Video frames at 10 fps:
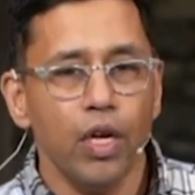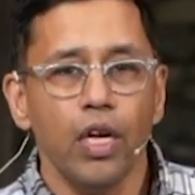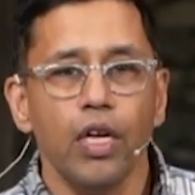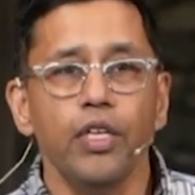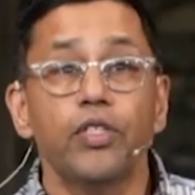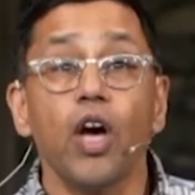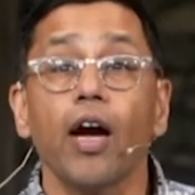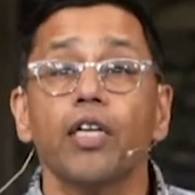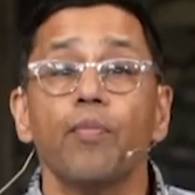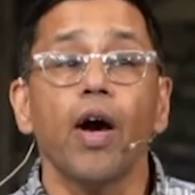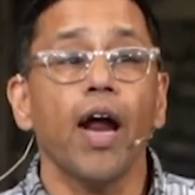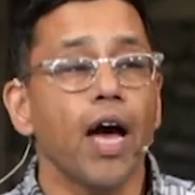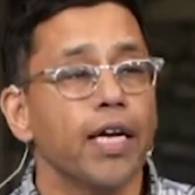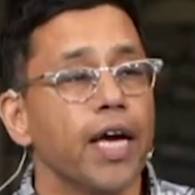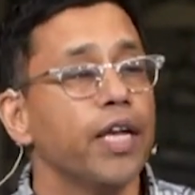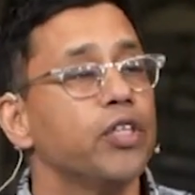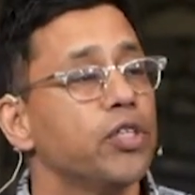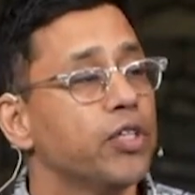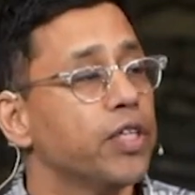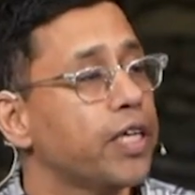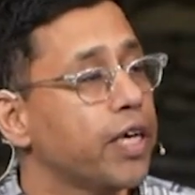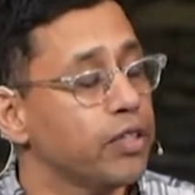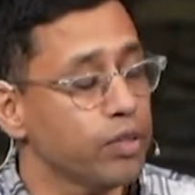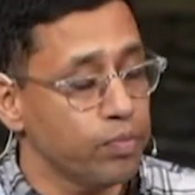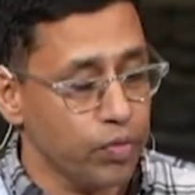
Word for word: He's talked about how to enter the kingdom.